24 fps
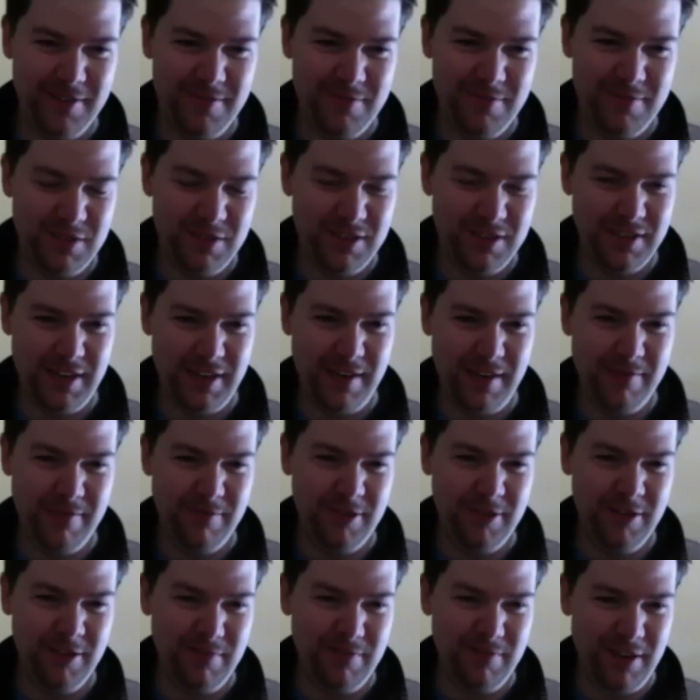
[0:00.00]
same with
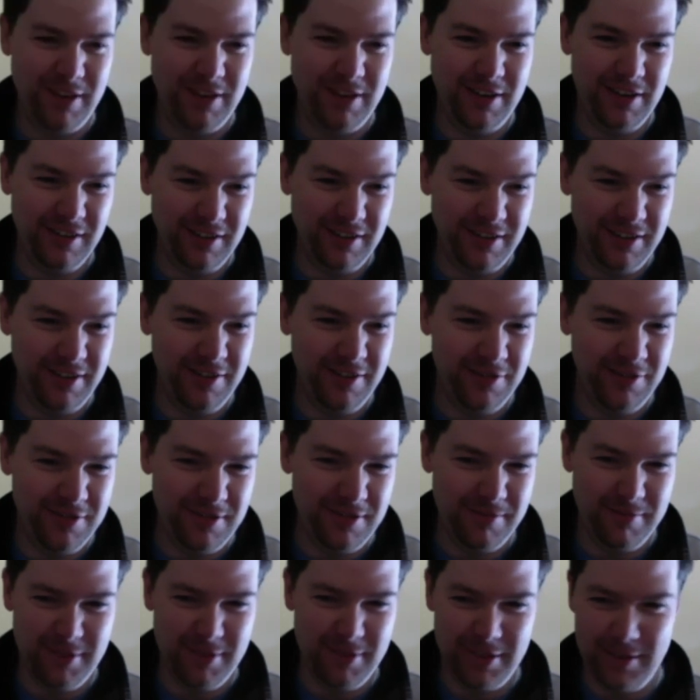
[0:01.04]
my dog too
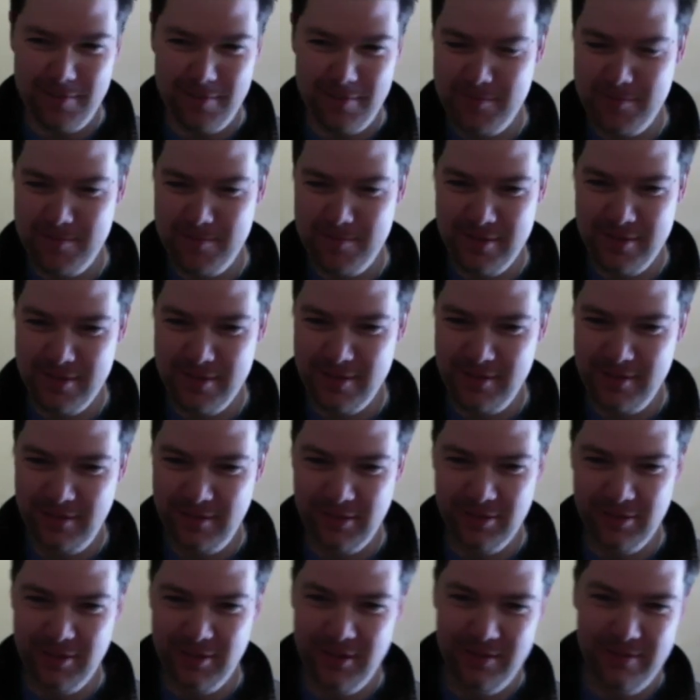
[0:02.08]
sometimes, but a little
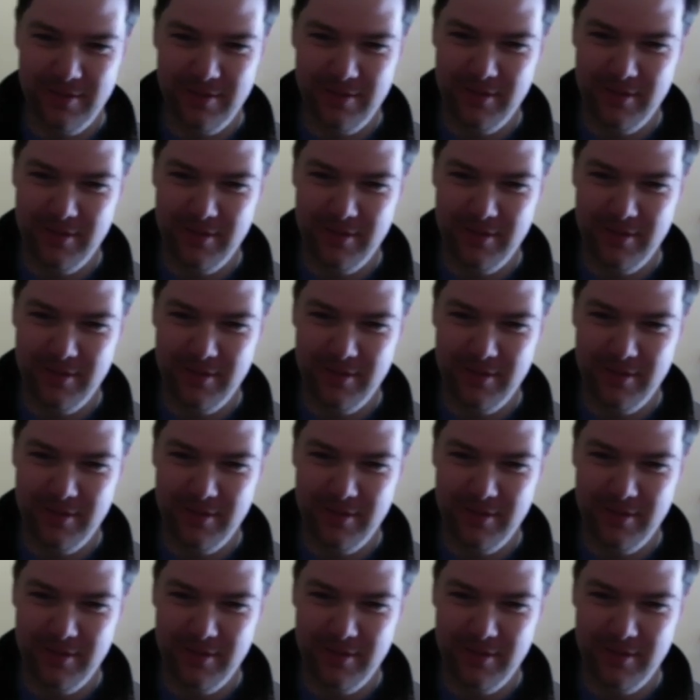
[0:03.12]
different.